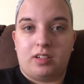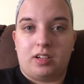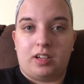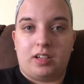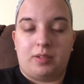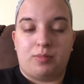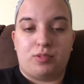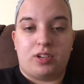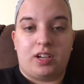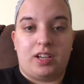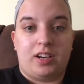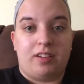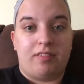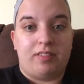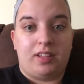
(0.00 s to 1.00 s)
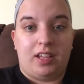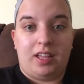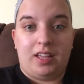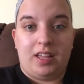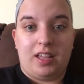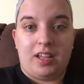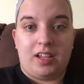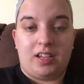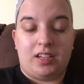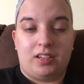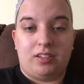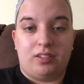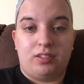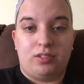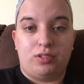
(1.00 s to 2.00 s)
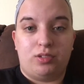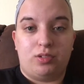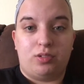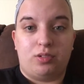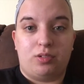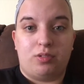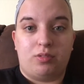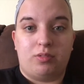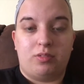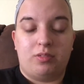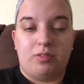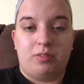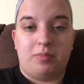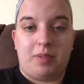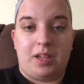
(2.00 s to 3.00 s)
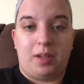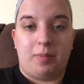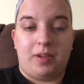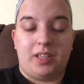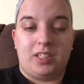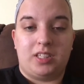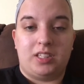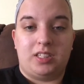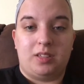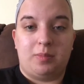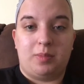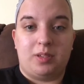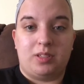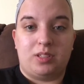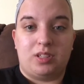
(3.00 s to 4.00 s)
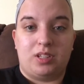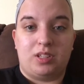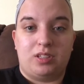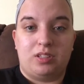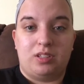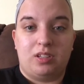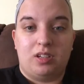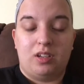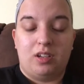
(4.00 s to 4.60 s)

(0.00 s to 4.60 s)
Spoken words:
I am trying everything I can to make my Scentsy business